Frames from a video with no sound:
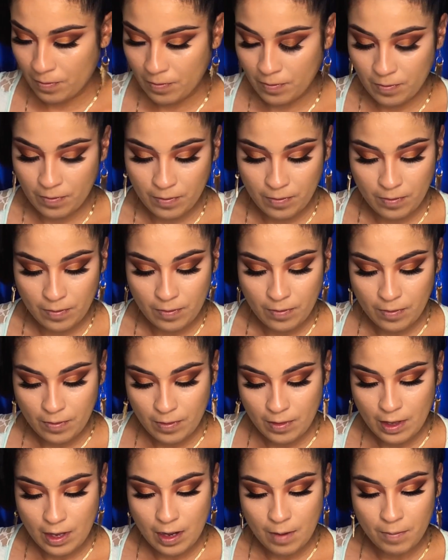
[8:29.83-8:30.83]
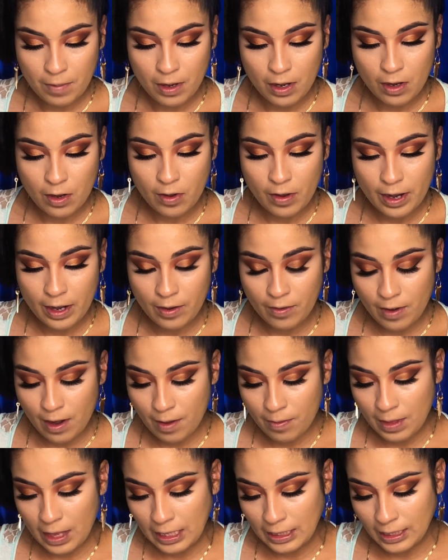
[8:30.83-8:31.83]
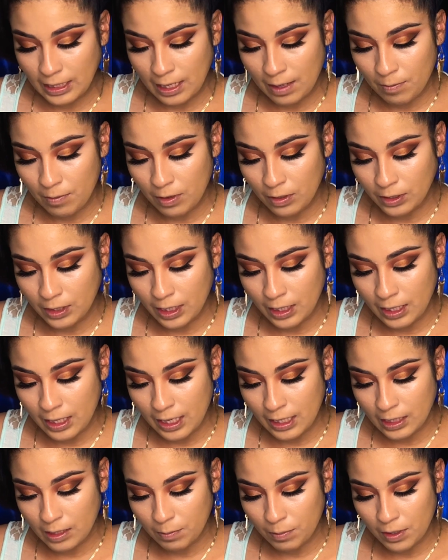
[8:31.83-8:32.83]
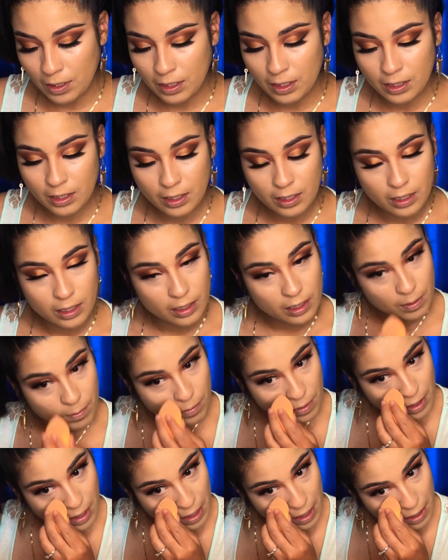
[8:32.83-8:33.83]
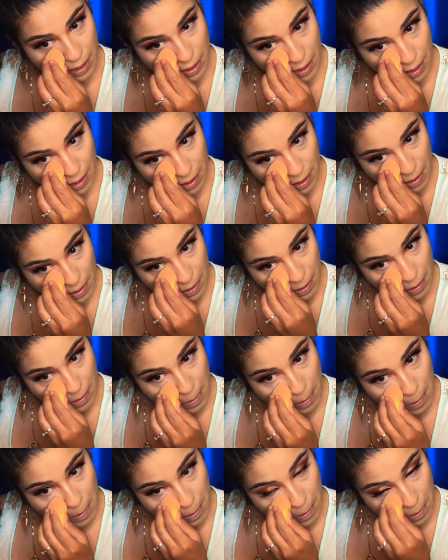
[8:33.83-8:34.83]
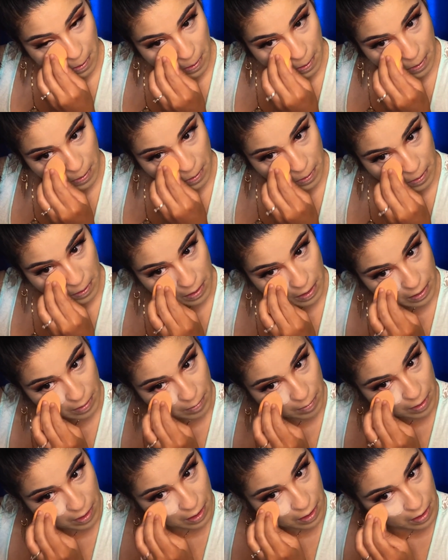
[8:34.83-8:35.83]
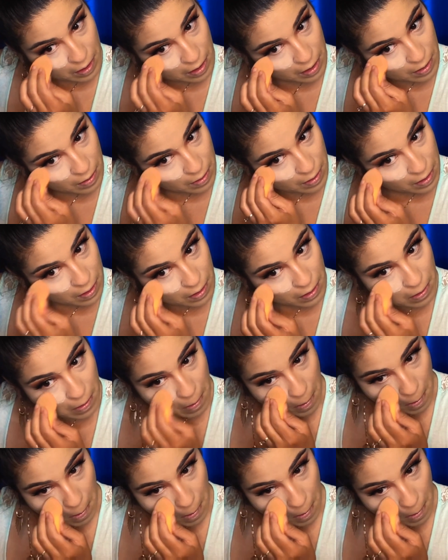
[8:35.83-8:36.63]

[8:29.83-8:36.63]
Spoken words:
I'm going to go ahead and grab that same Real Technique sponge and just apply that underneath my eye area.